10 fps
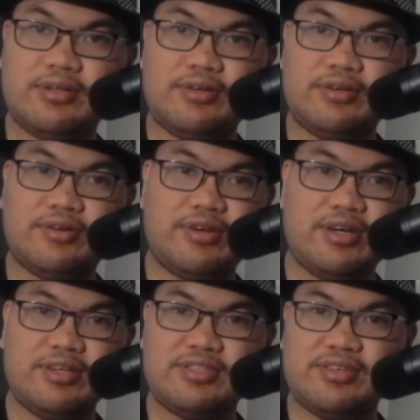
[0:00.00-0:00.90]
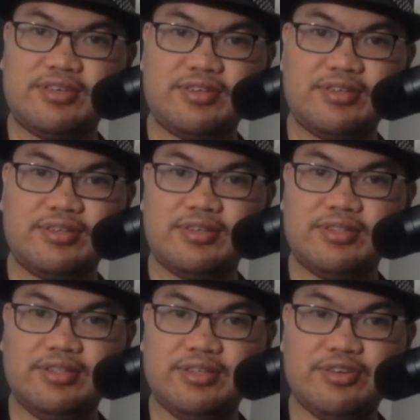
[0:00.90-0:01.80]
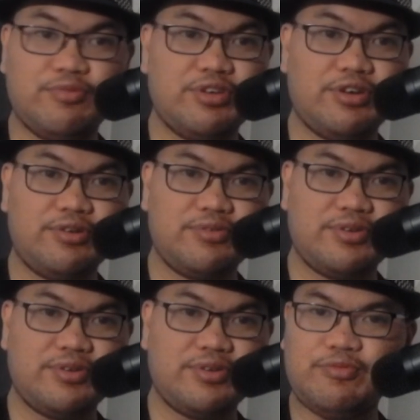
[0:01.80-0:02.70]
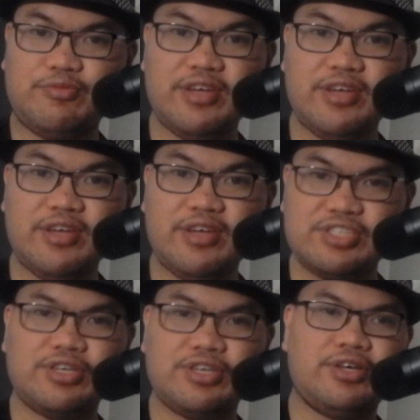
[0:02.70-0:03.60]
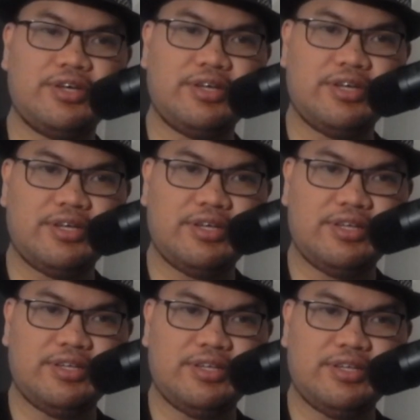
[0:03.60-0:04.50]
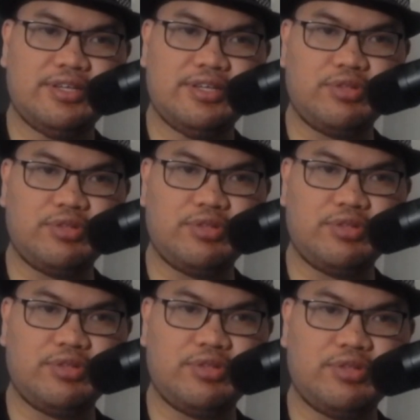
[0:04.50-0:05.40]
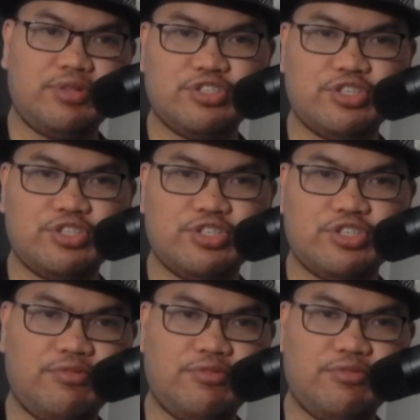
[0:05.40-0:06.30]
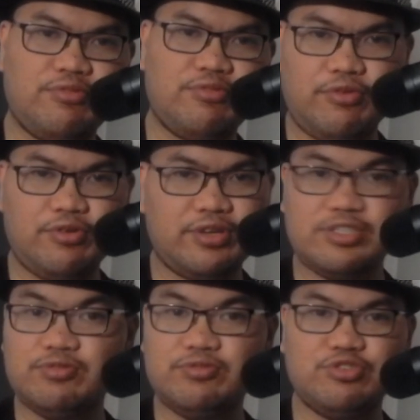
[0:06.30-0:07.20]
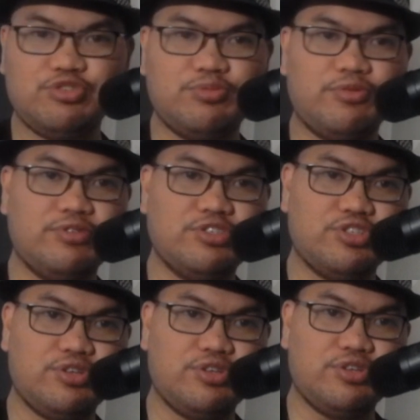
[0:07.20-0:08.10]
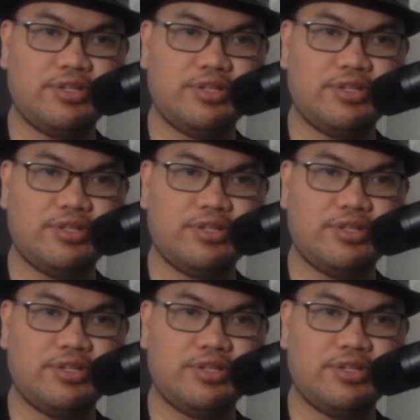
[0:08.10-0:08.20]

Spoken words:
right. Here we go. Waves. tripleS Visionary Vision Hit the Floor 4K Studio Choom Original.